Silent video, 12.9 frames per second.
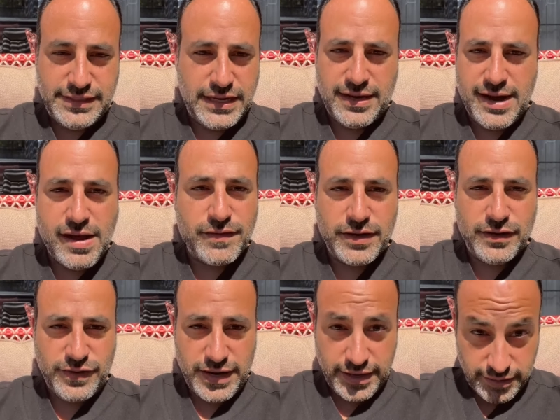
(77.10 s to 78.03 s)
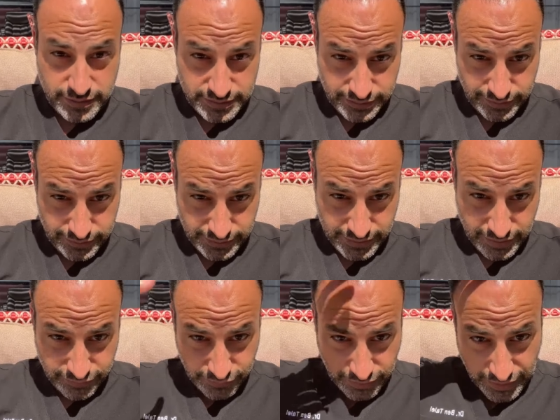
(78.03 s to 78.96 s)
didn't have enough hair to
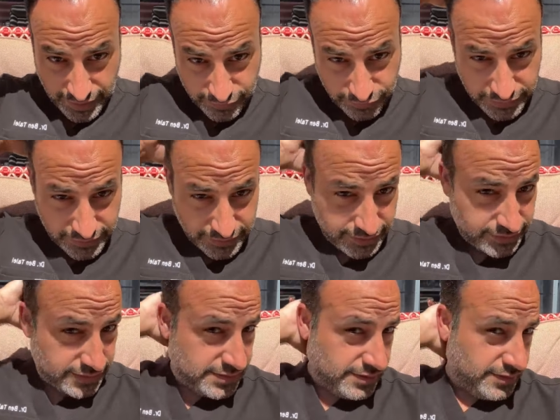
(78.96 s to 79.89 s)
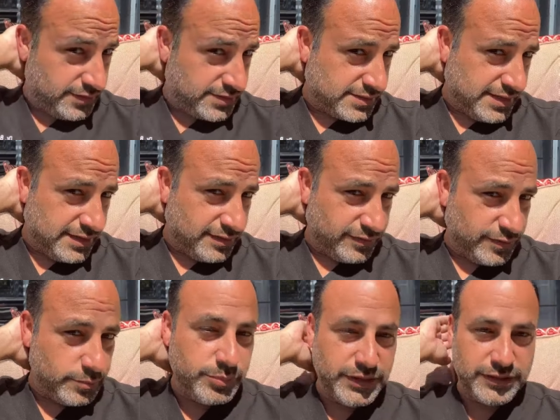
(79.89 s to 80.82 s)
cover everything, so it's kind
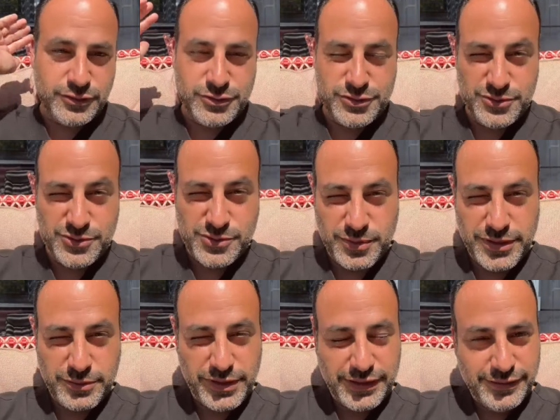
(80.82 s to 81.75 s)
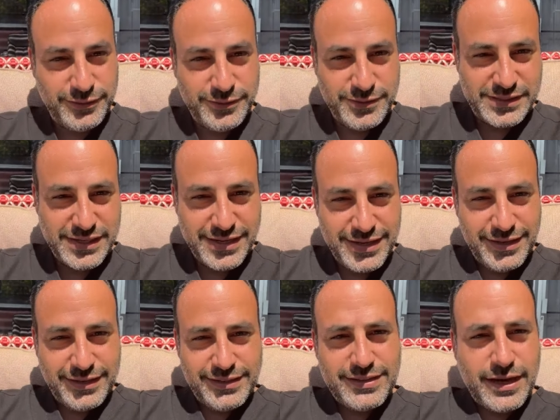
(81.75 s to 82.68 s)
of a pick and choose where you want to lose
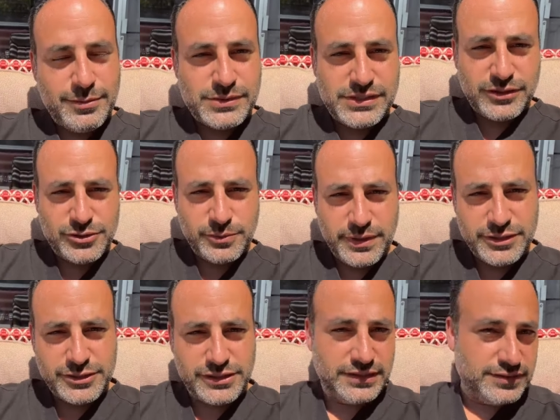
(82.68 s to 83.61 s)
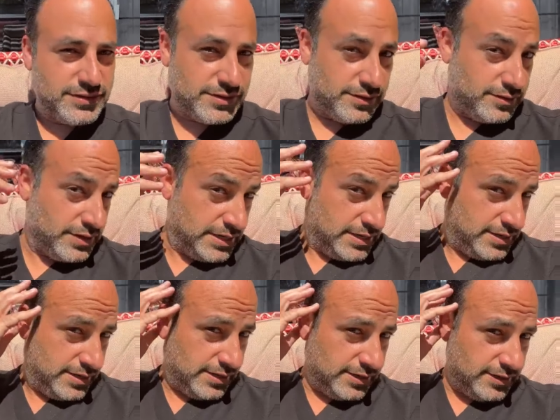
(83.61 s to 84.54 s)
type situation. So
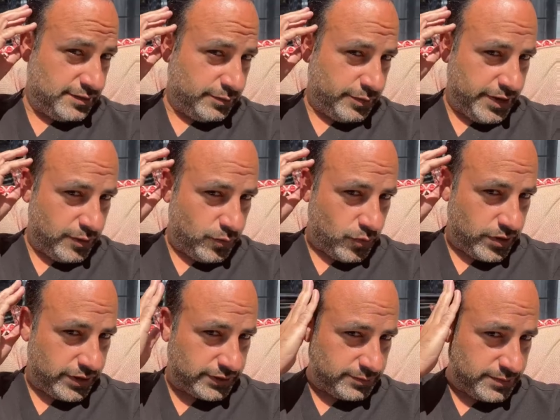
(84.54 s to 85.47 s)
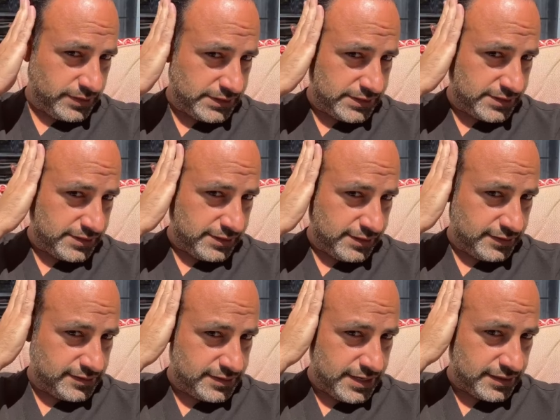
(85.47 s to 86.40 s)
the way it worked was
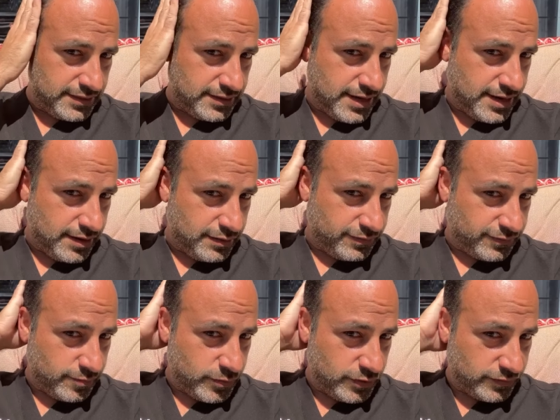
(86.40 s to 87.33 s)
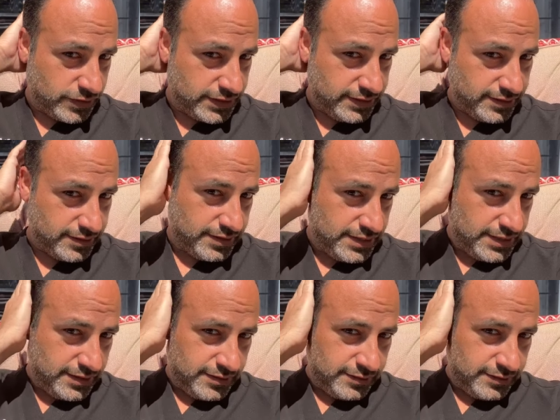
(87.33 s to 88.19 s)
taking hair from over here.